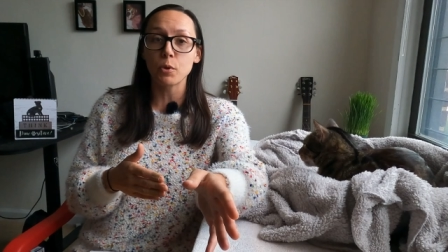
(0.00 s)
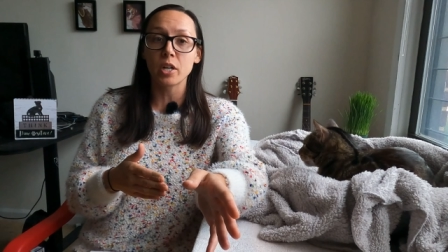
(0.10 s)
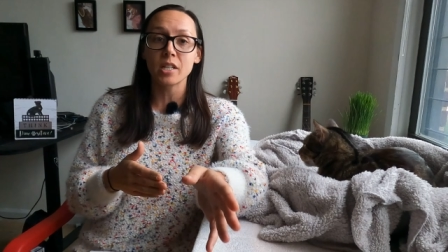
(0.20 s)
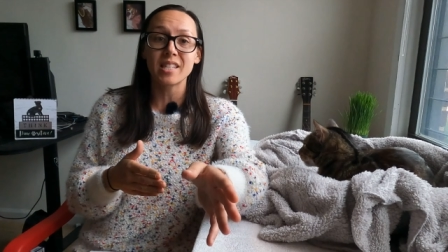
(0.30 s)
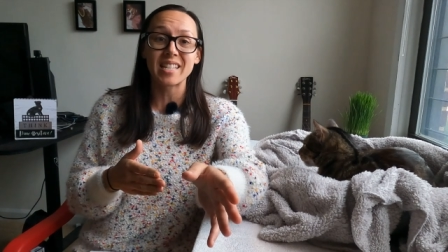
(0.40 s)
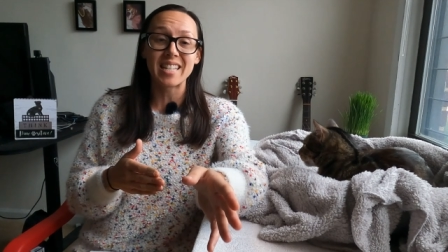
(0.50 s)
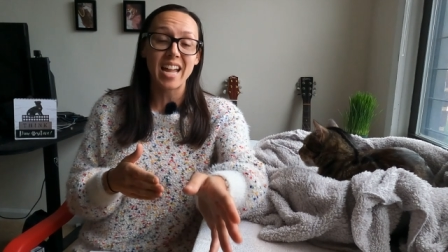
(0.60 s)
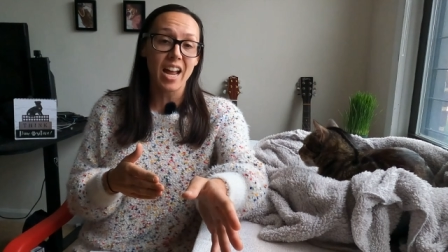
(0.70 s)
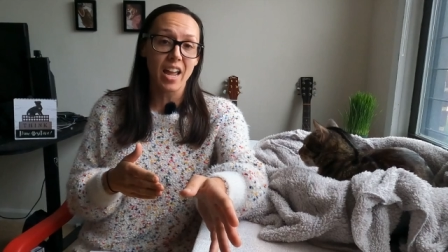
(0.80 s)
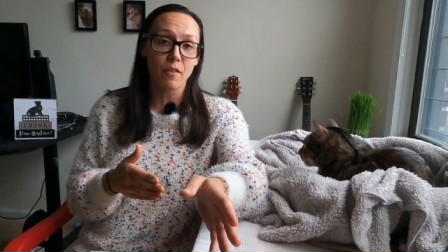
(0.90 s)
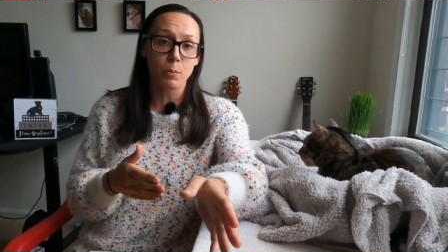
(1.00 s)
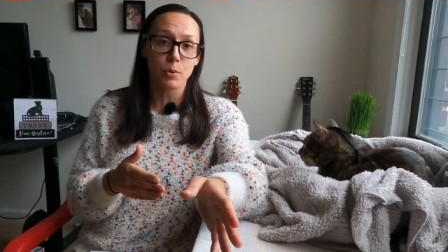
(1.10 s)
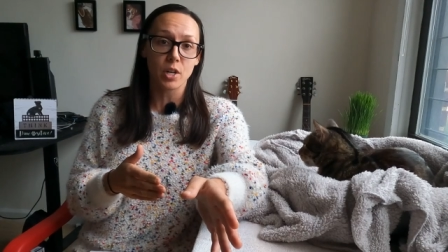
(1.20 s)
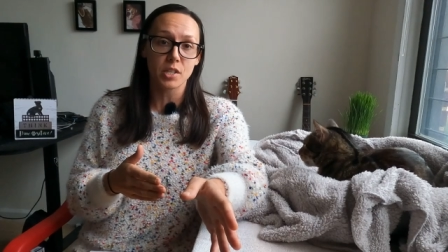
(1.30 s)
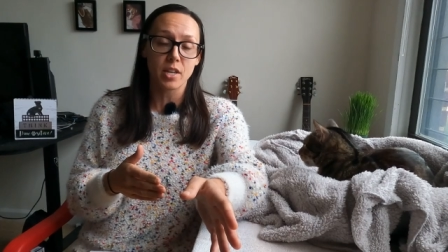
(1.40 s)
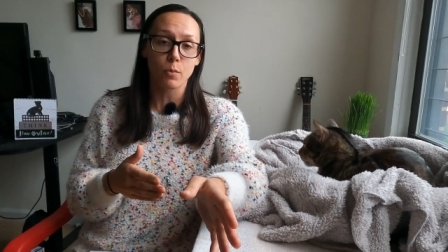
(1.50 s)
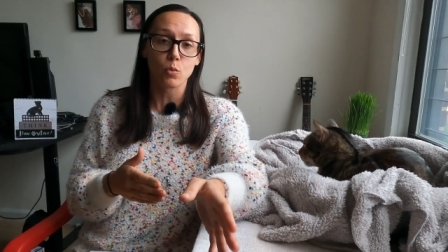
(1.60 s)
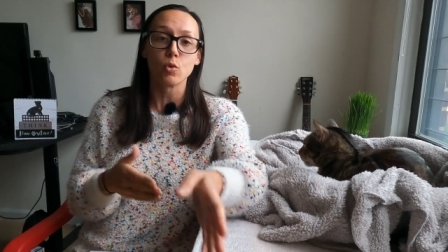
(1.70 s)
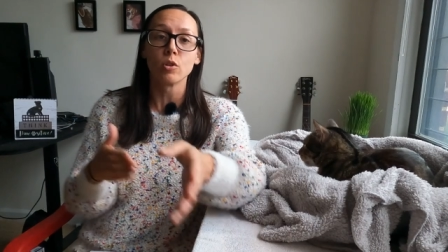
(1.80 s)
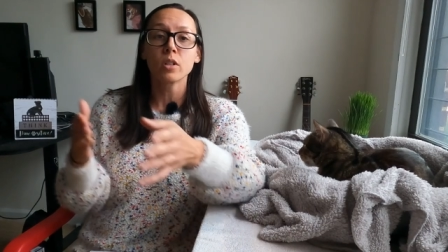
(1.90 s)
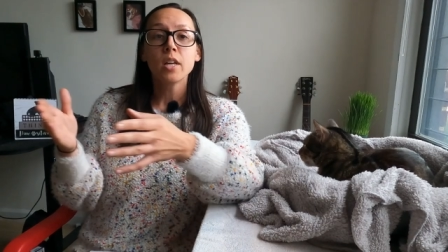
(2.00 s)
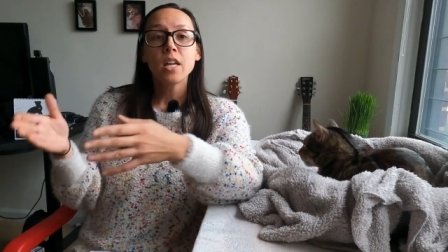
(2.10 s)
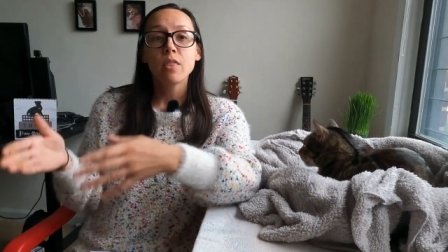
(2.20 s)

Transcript: product does not have a product name rule.